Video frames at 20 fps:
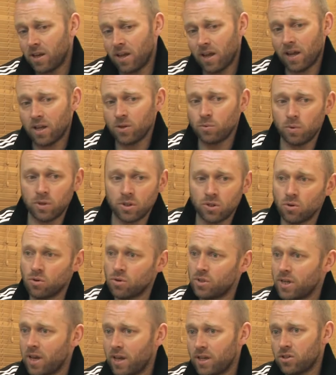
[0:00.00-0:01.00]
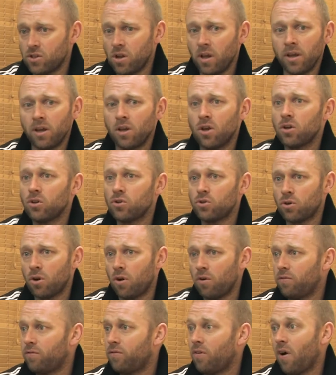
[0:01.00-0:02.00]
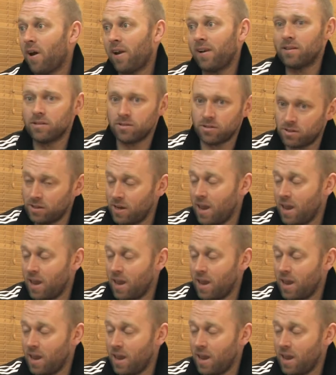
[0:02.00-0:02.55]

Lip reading: as we sort of say, it's like a controlled violence.